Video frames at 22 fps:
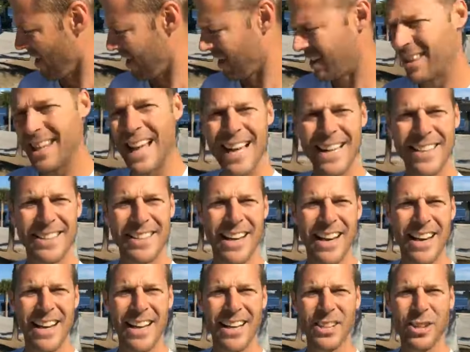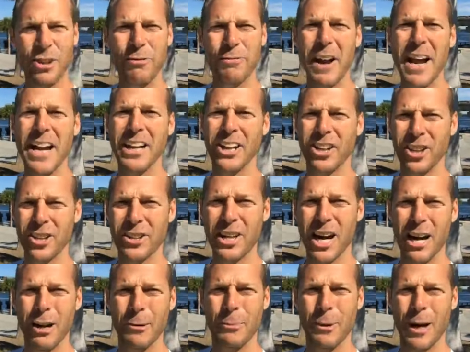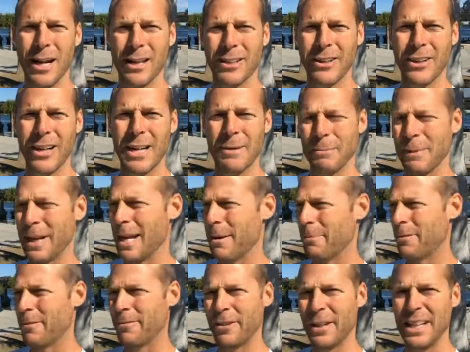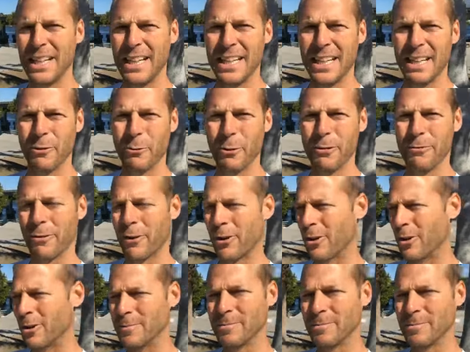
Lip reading: that you find a good chiropractor. Hit me up if you need a referral.